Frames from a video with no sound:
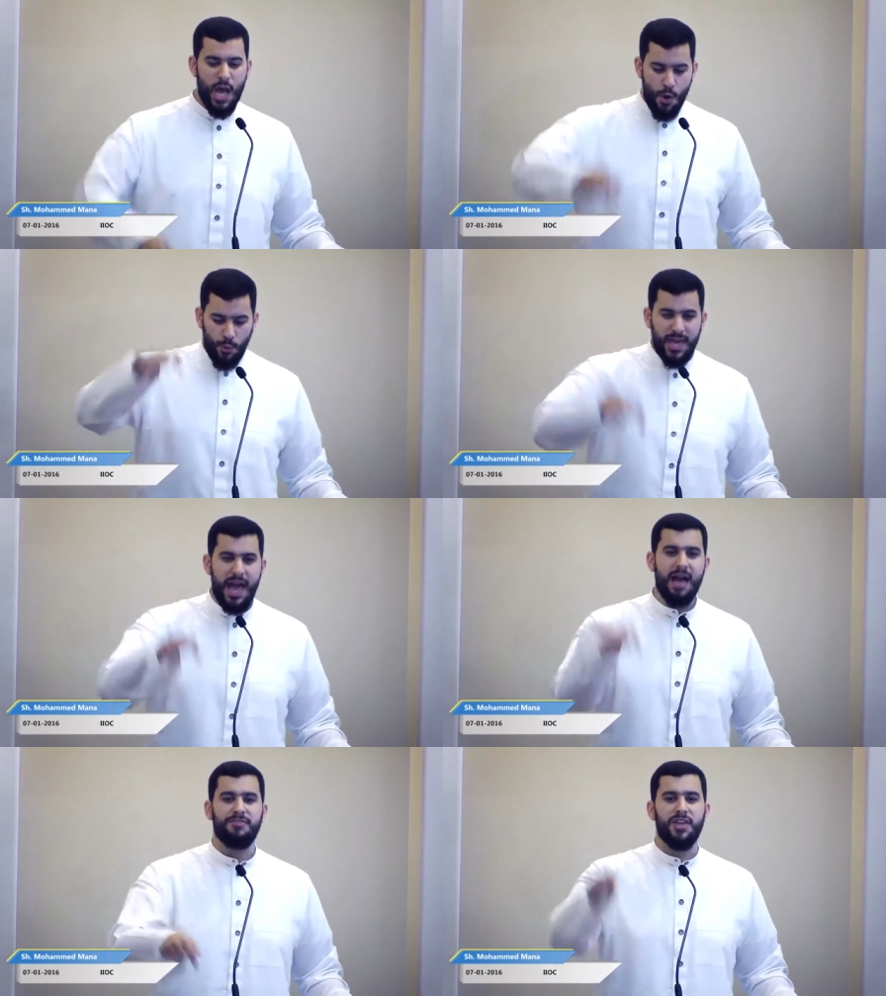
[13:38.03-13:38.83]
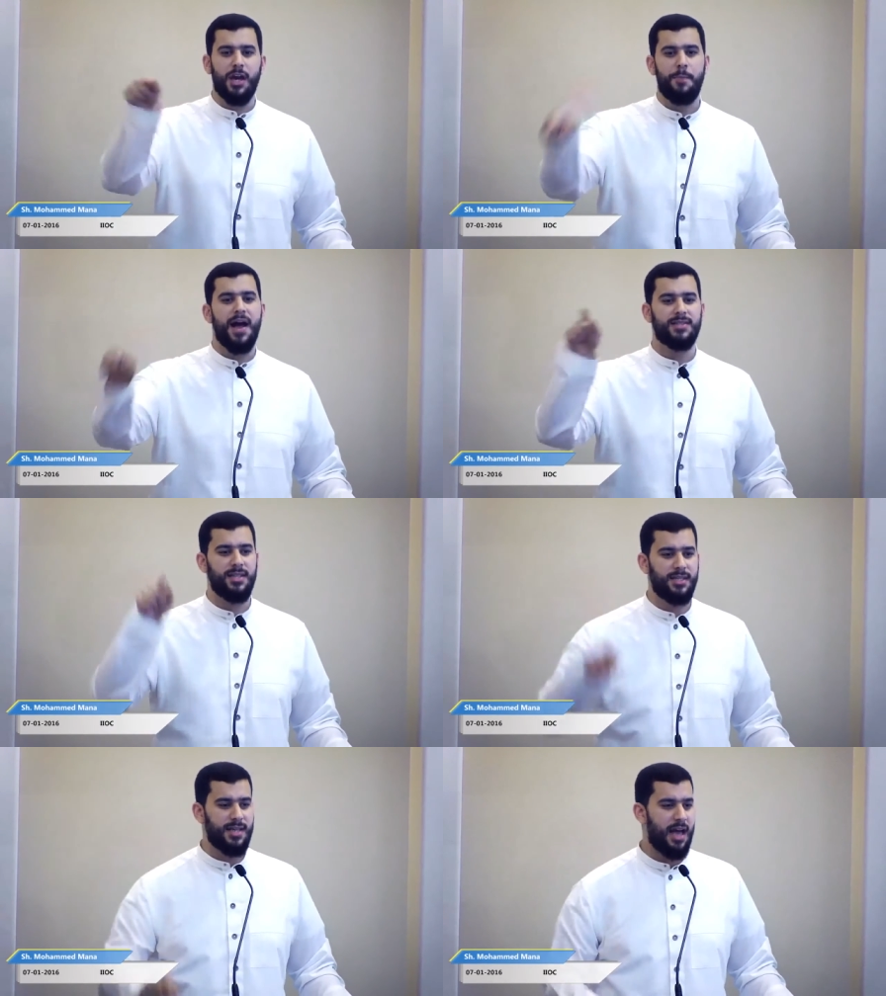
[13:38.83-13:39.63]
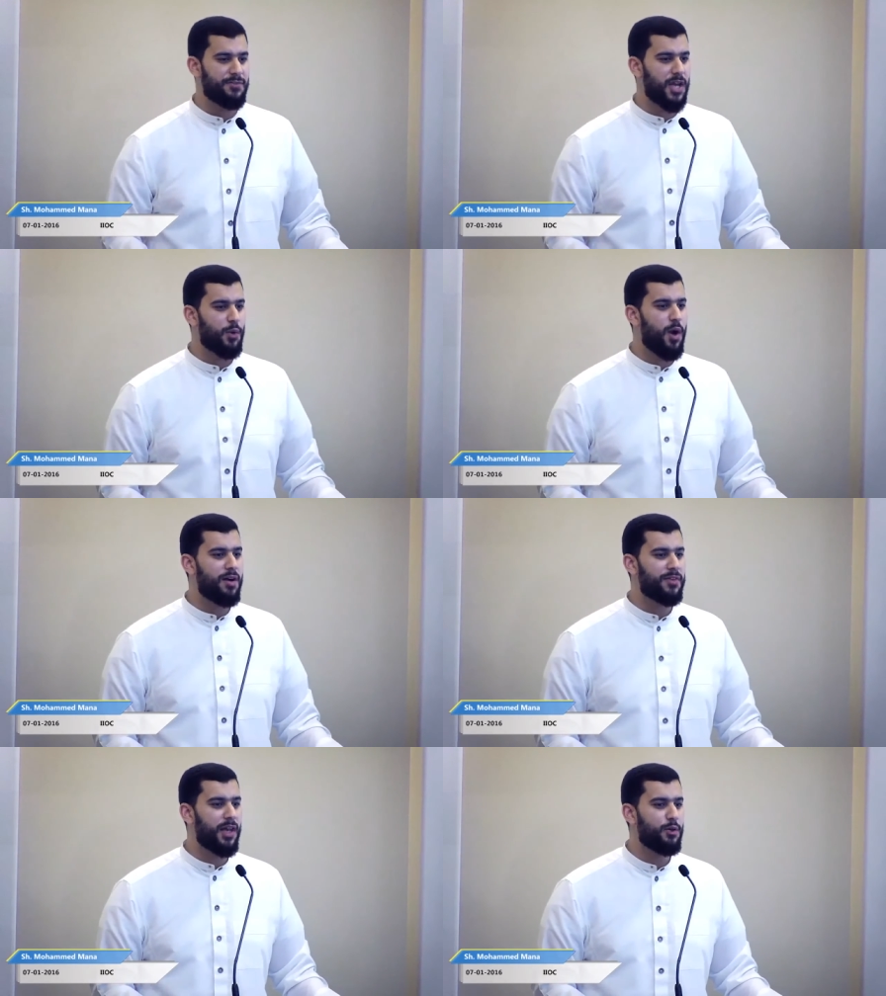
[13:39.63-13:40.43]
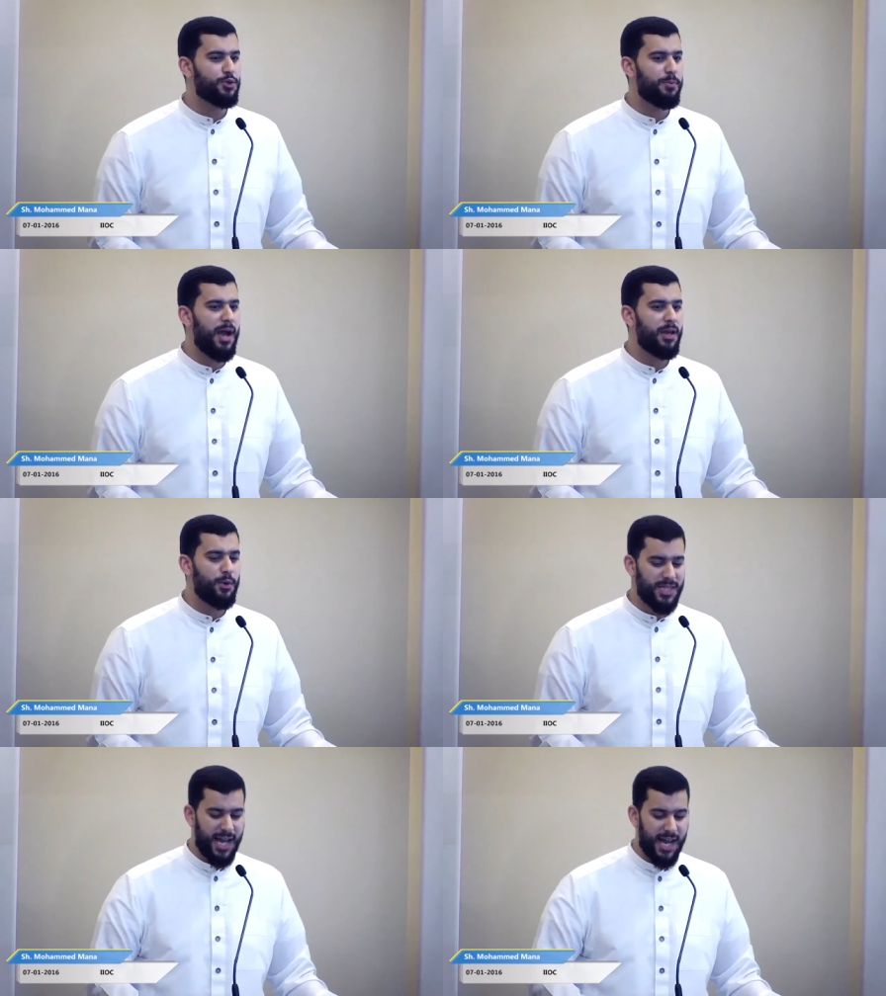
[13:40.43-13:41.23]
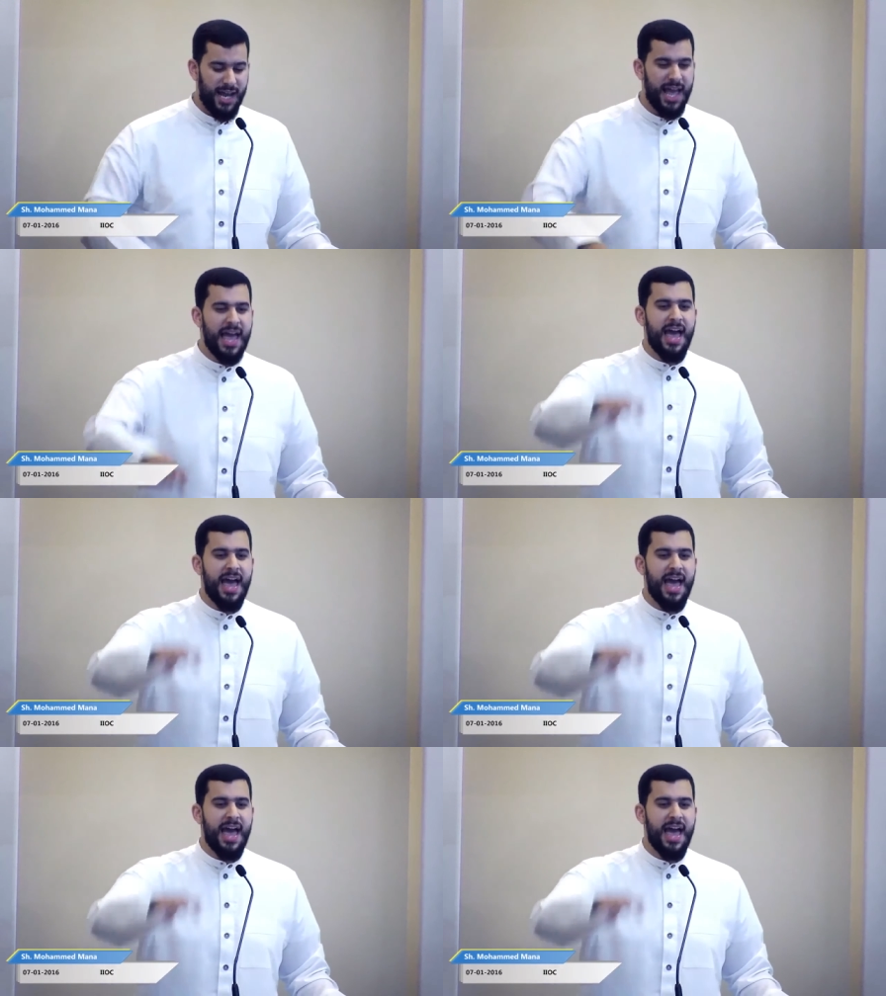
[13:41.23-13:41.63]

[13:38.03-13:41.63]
we have the capacity to have taqwa of Allah subhanahu wa ta'ala.